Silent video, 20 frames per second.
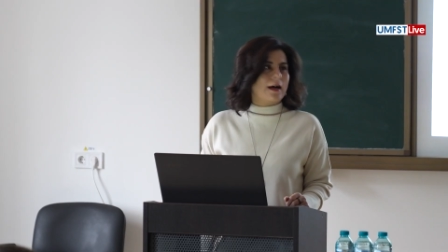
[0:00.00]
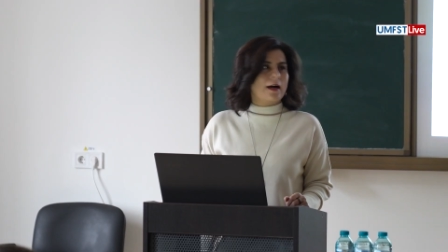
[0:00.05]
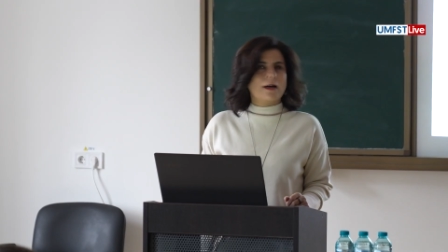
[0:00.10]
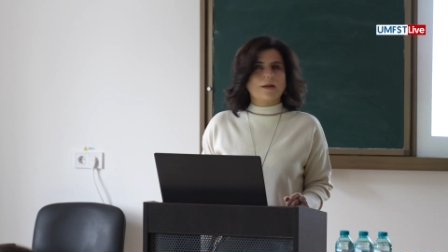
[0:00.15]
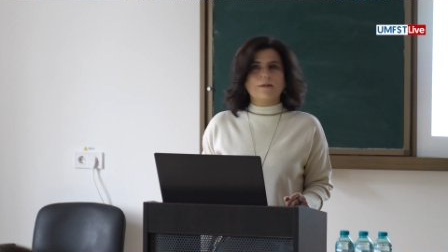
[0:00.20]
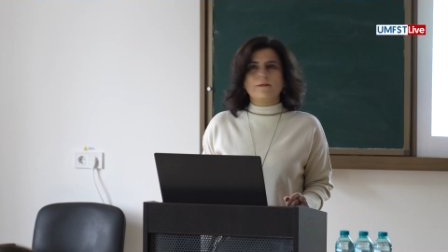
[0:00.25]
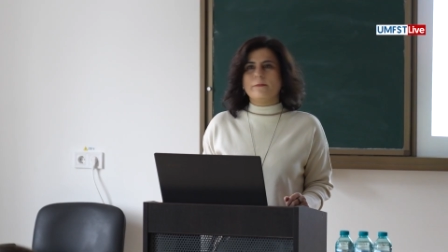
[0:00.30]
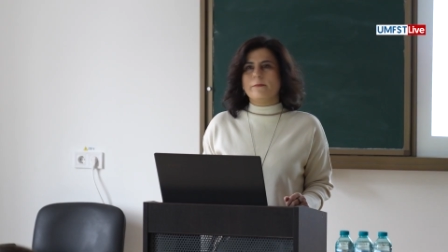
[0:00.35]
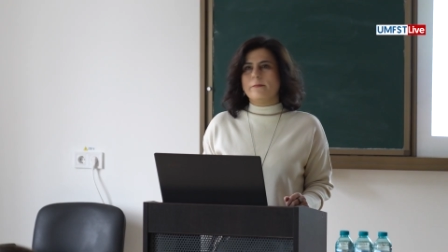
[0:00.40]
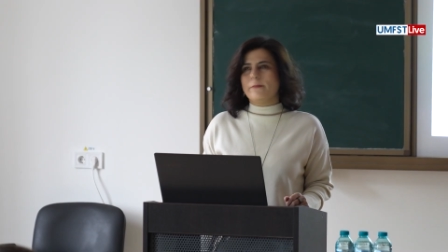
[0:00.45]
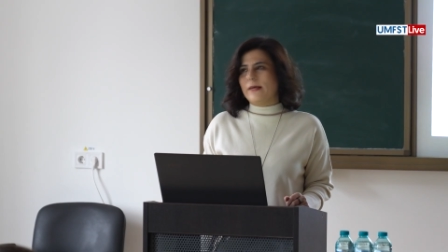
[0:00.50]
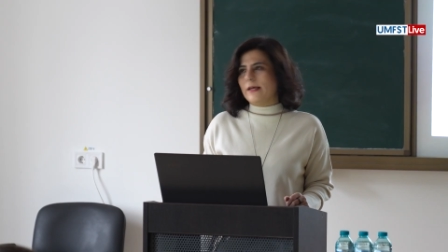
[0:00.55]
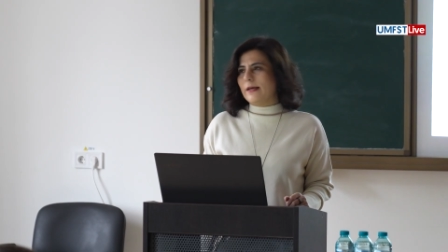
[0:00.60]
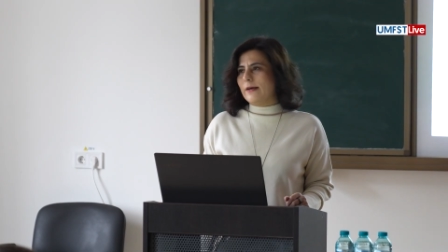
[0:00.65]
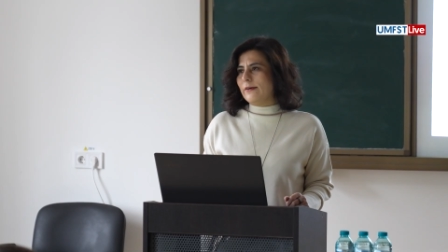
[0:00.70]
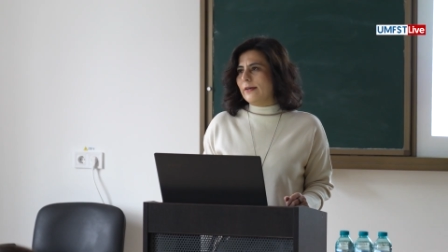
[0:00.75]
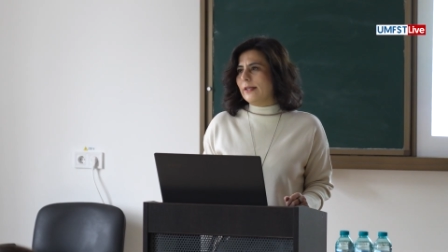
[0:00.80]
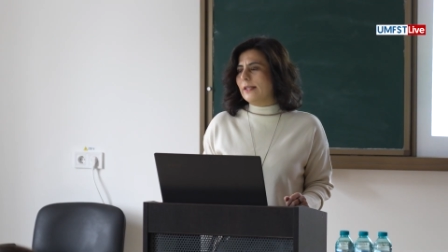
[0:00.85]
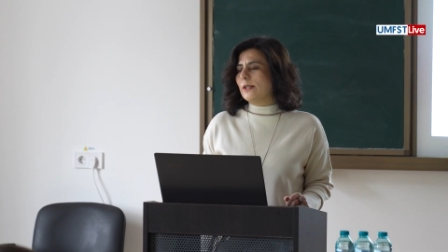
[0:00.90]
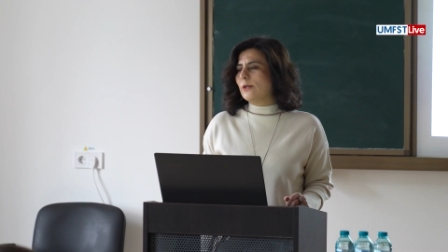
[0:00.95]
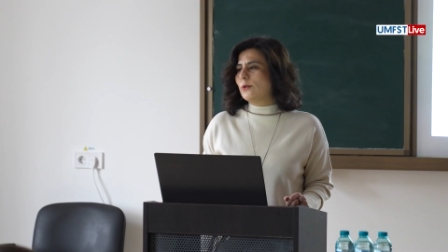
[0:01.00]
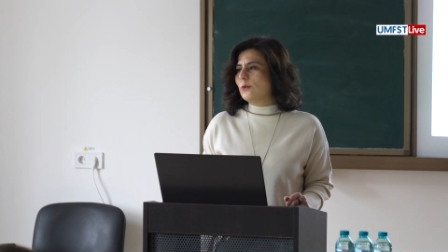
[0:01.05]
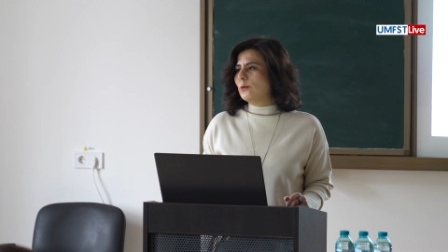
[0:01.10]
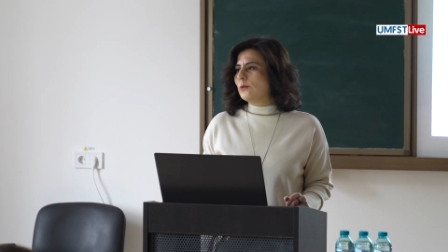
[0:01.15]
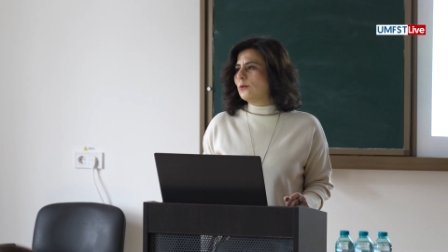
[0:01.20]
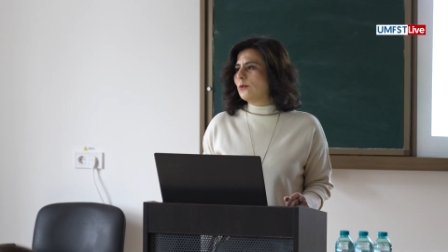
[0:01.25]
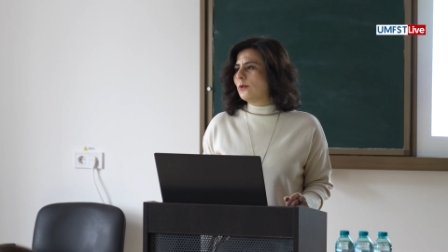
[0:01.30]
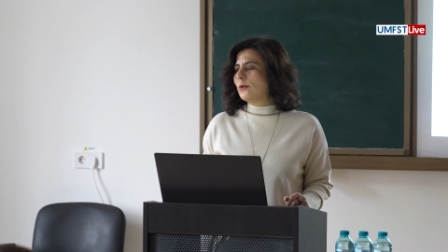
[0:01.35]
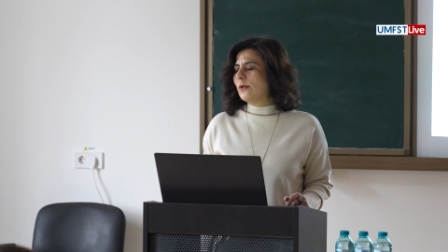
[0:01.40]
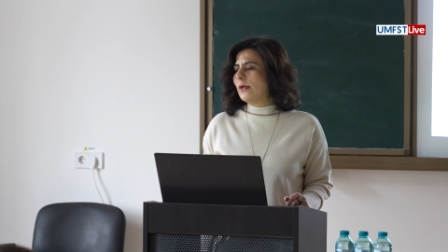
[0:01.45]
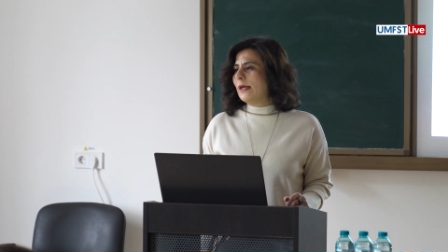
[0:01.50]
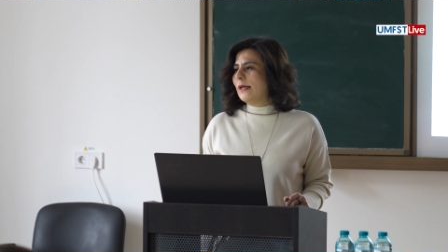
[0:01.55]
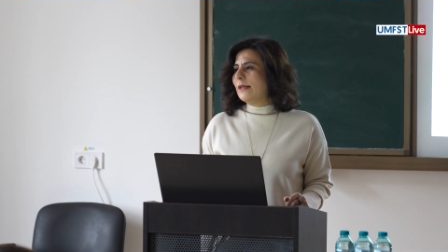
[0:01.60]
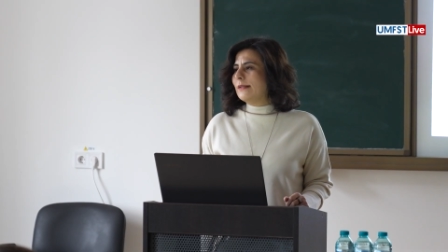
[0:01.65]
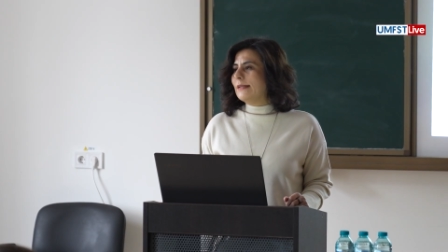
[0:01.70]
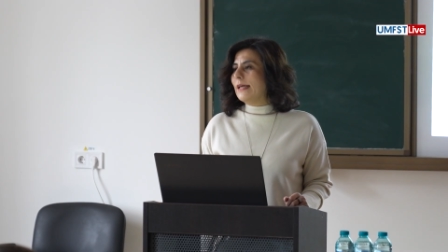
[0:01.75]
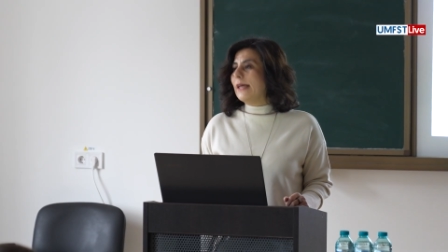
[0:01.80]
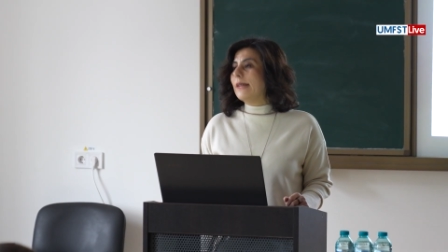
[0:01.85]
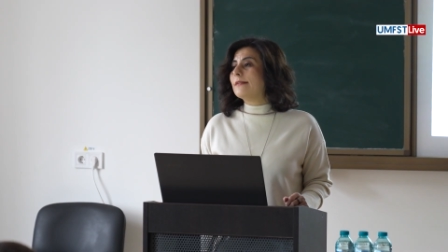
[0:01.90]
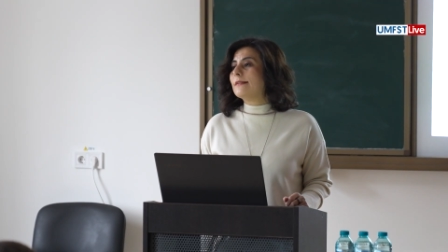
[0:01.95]
are really good
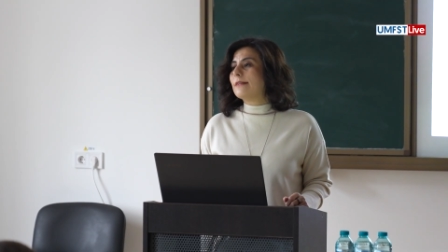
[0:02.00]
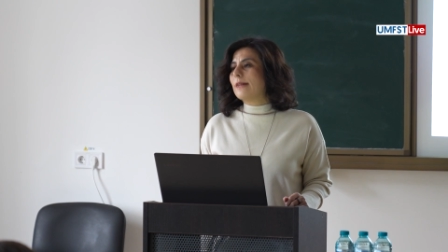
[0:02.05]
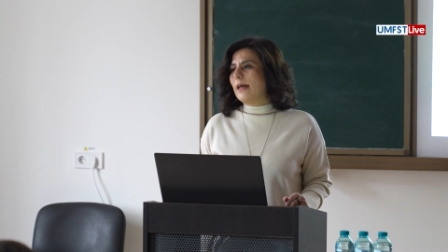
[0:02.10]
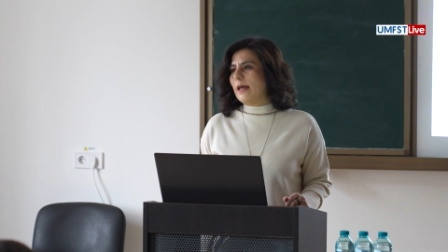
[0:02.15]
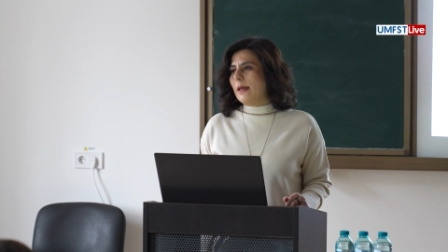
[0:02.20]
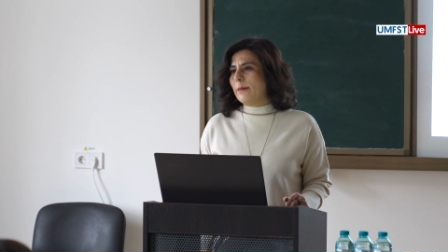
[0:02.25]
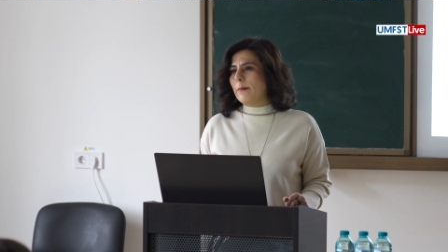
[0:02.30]
data